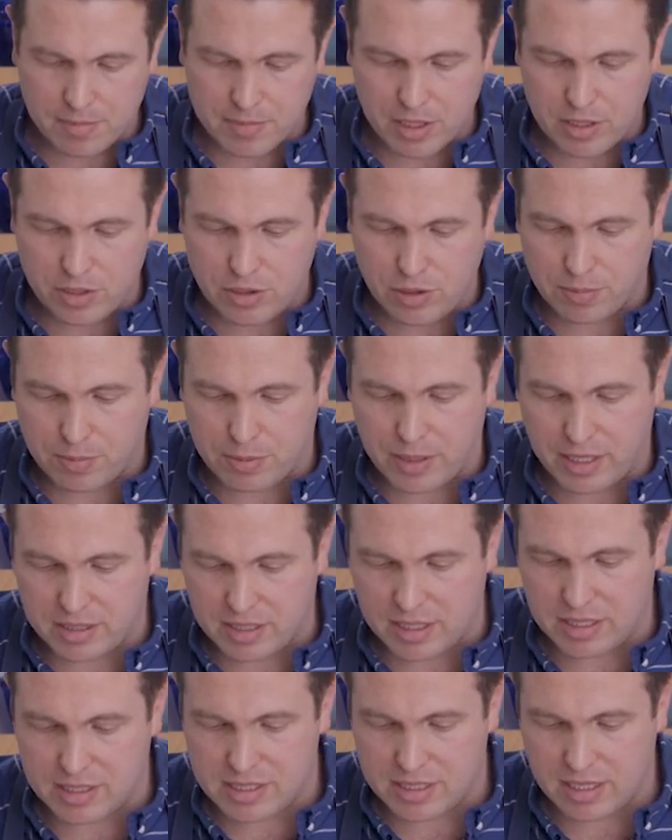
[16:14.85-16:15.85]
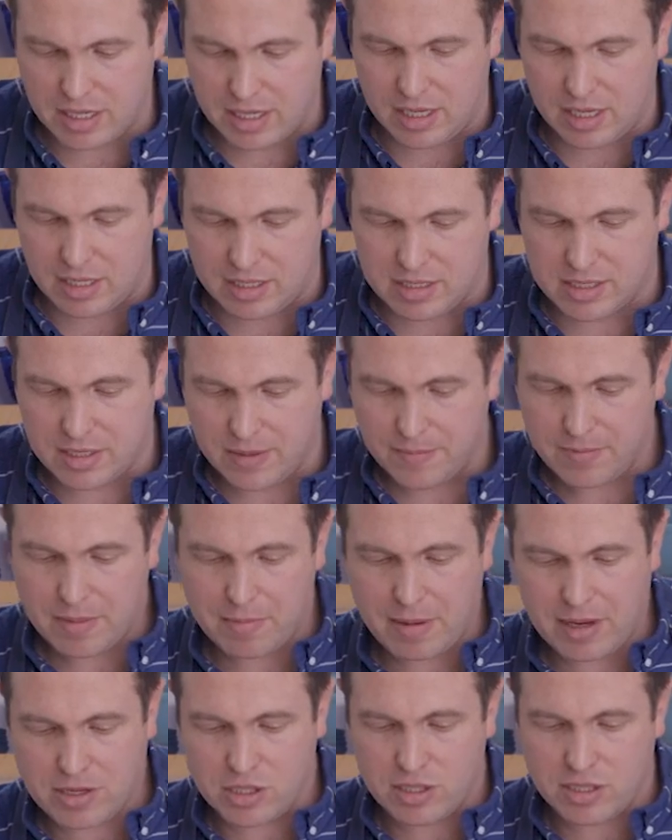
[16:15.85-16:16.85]
I'm gonna do to plate this is,
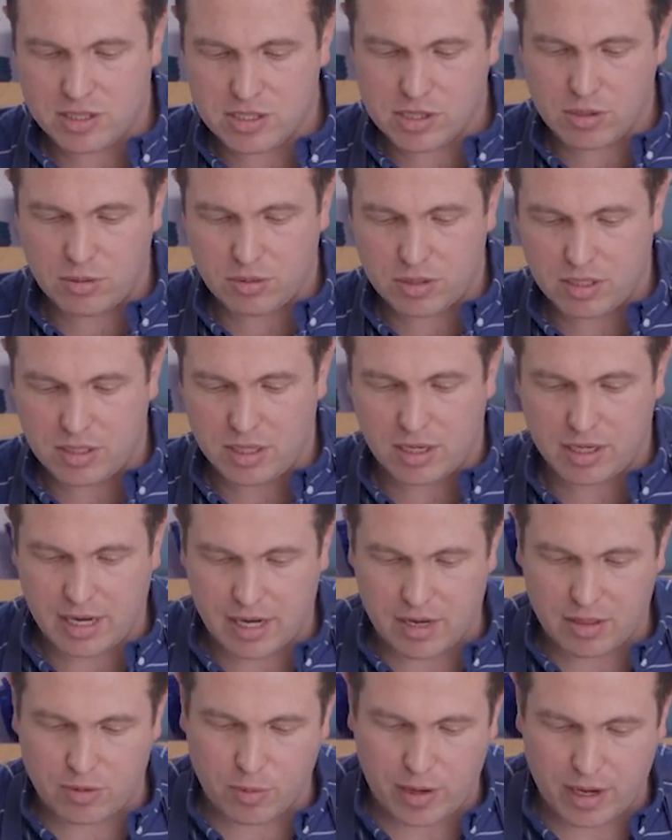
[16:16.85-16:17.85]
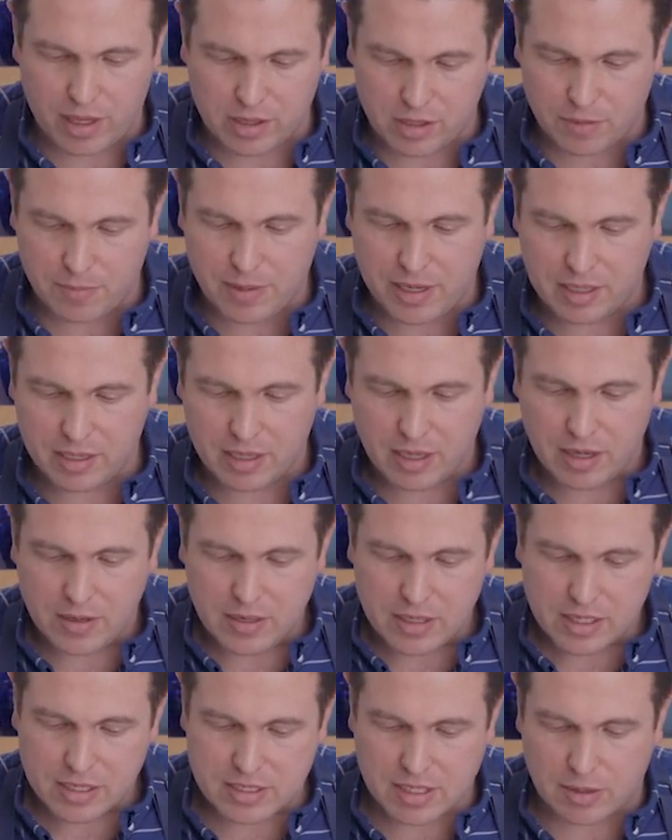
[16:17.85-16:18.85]
I'm actually gonna scoot the duck out of the way a little bit
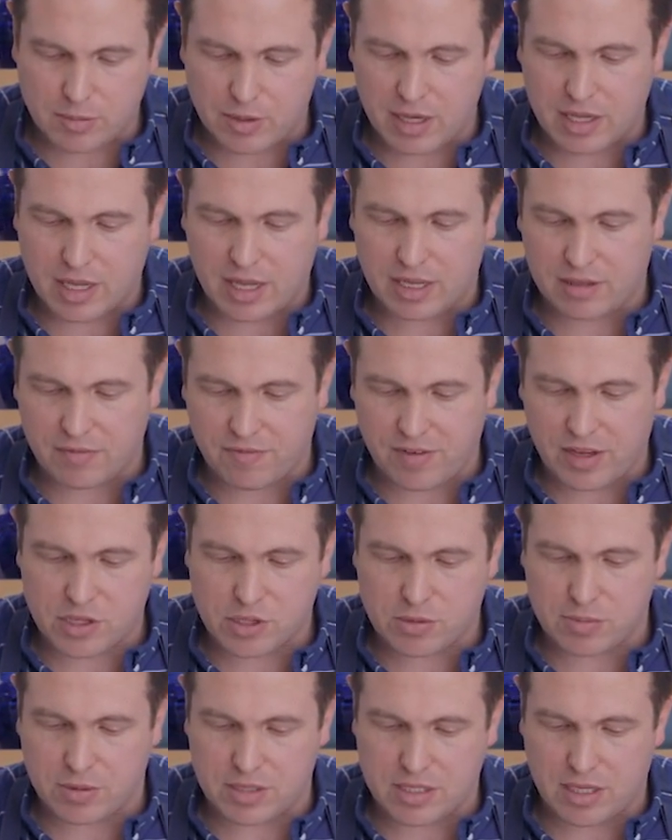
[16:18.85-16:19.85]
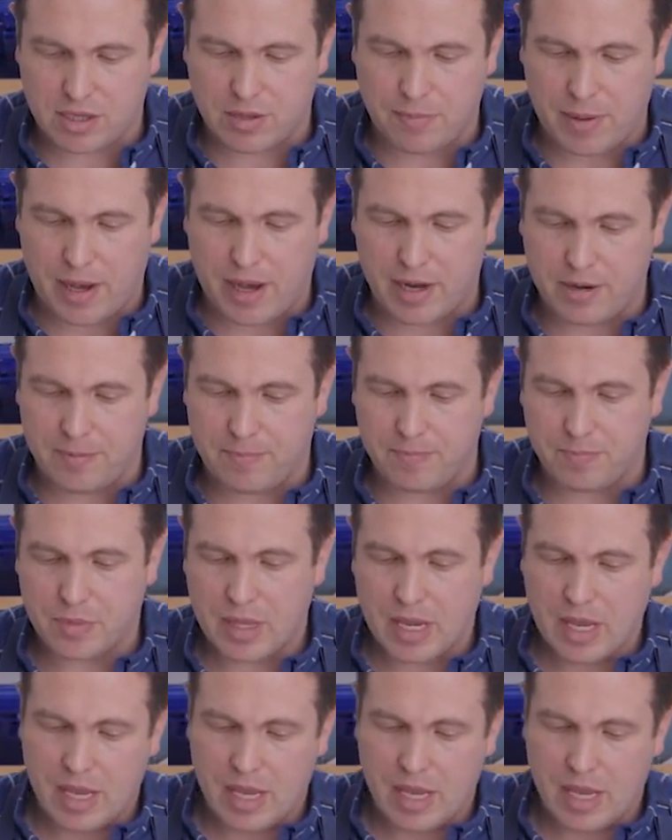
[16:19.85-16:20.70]
because I wanna get the vegetables on the bottom.